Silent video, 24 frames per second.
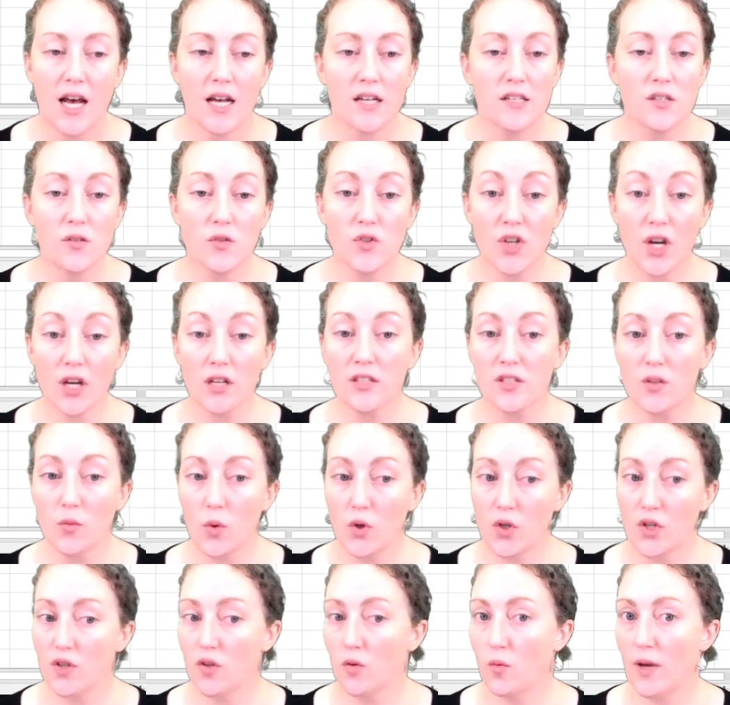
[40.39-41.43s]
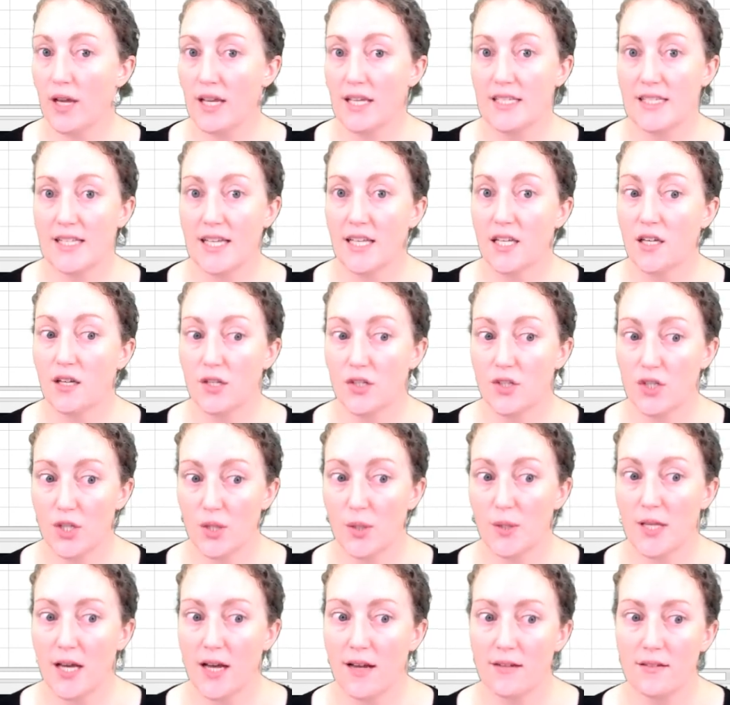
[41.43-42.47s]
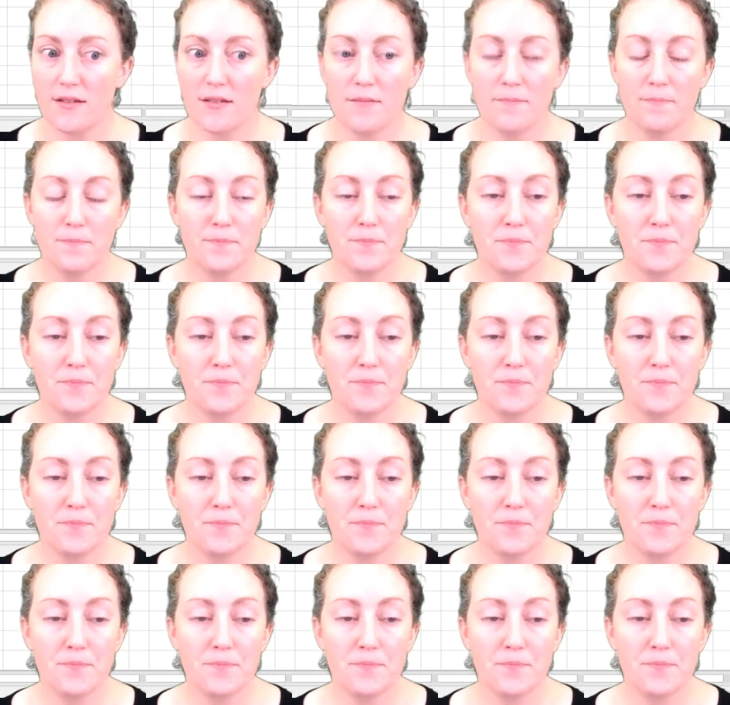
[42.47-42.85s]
So charts are one of the ways that you can do that.